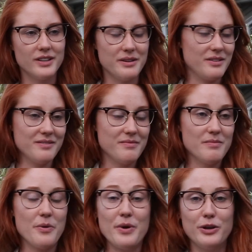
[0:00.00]
in
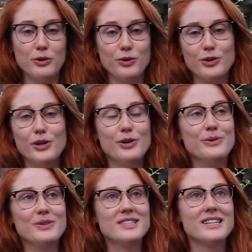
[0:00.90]
my regular
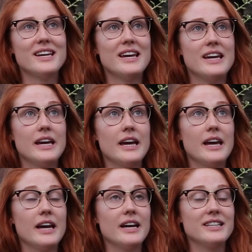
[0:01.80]
clothes,
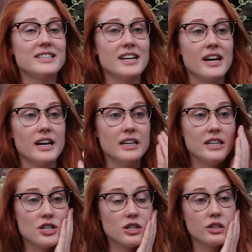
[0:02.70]
and
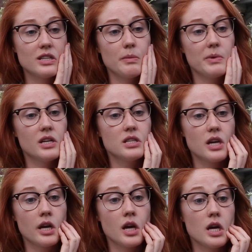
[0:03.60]
he just looked at me and
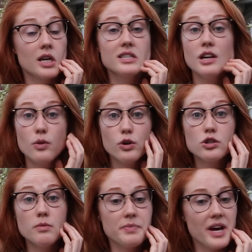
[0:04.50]
he's like, is that your
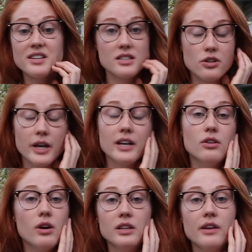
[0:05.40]
wardrobe? Yeah, that's great.
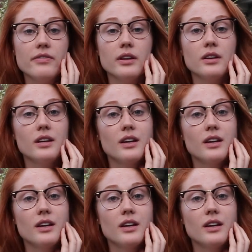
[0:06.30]
No, I love it.